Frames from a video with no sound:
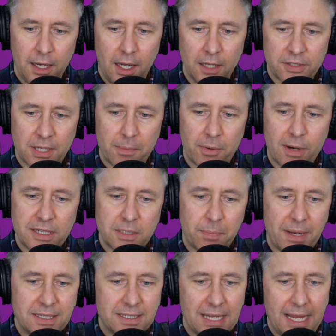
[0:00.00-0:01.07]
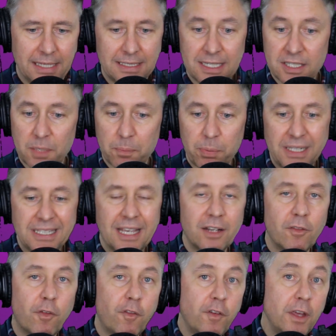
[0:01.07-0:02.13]
I'll summarize it by saying discipline
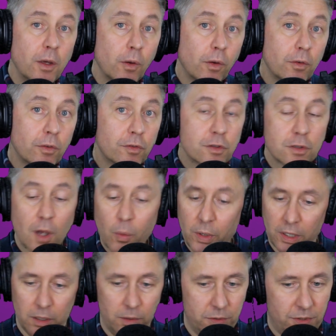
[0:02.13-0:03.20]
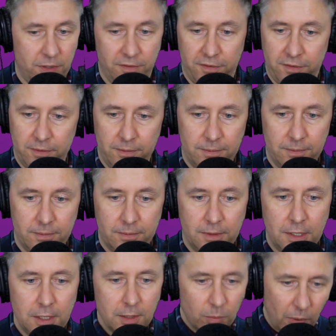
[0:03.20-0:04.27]
can feel so elusive.
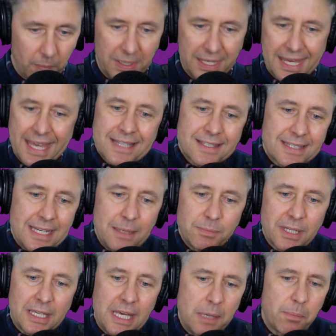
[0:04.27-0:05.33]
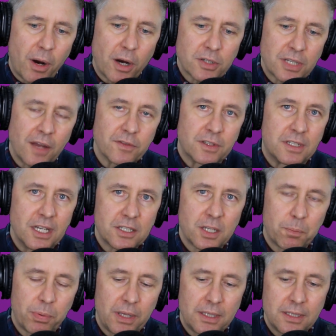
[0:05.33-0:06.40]
When we can't seem to keep ourselves
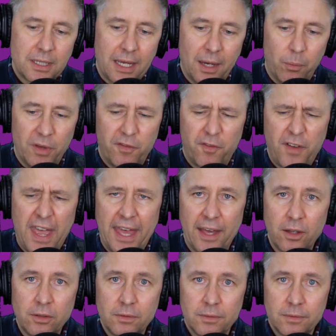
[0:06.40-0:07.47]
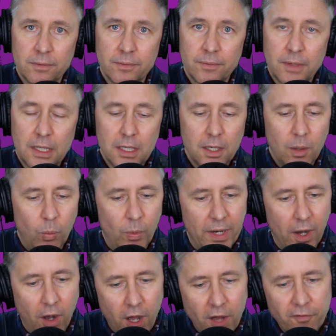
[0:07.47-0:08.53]
disciplined and we fail, we
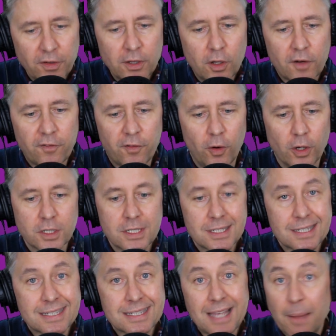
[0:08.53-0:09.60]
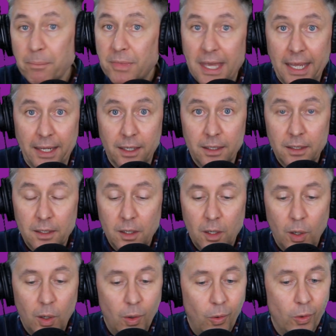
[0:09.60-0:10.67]
often look for something
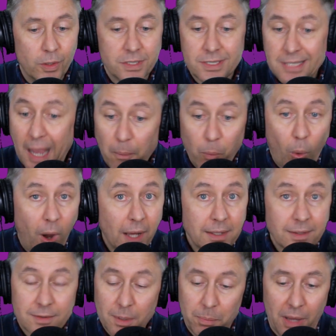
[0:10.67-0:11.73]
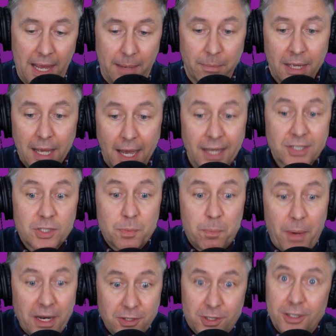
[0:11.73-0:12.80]
or someone to blame,
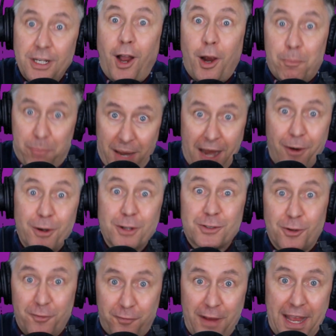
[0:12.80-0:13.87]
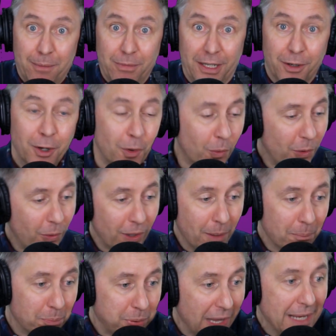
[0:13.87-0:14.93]
especially our parents or family. We want to
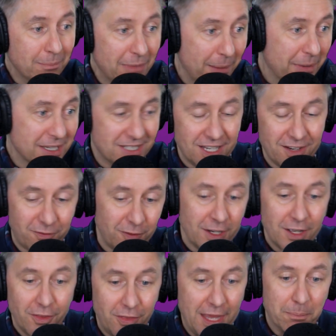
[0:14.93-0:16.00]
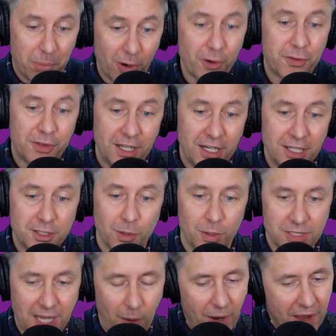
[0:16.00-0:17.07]
blame them as if they birthed it into
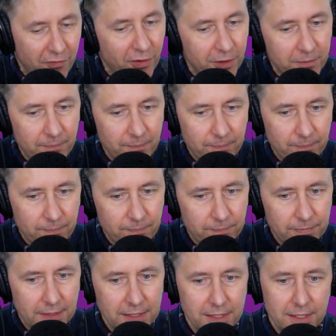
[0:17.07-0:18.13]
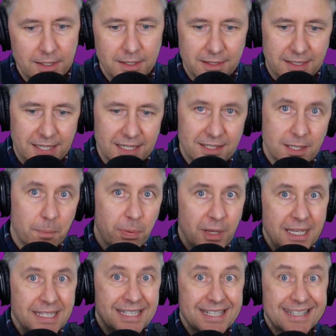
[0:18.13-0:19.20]
us. However,
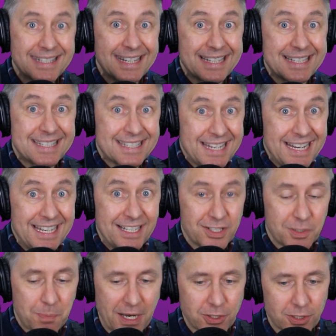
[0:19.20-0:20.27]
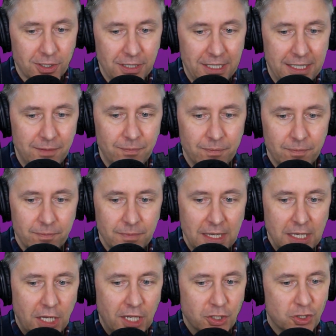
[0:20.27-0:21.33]
discipline to succeed, especially,
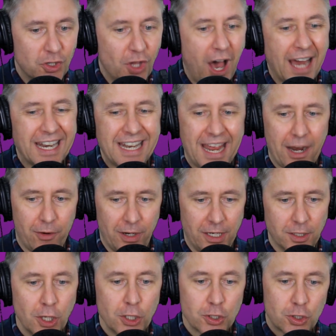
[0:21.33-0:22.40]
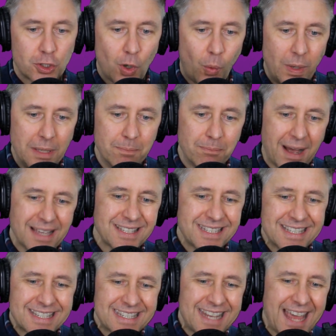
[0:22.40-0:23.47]
is not inherited. So we must
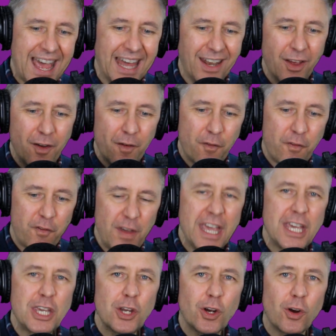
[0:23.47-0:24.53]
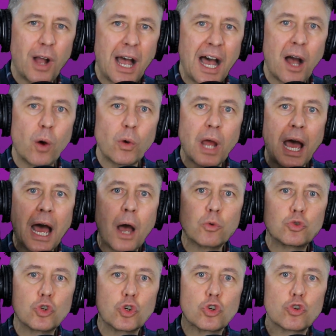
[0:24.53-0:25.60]
instead figure out how
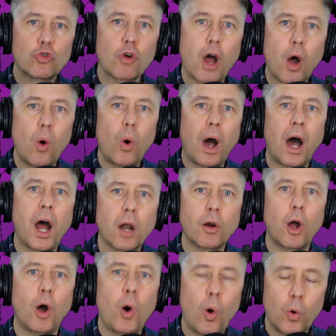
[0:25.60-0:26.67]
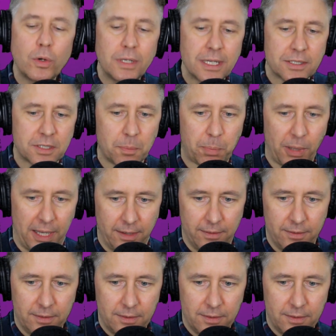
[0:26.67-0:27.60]
to grow our own discipline.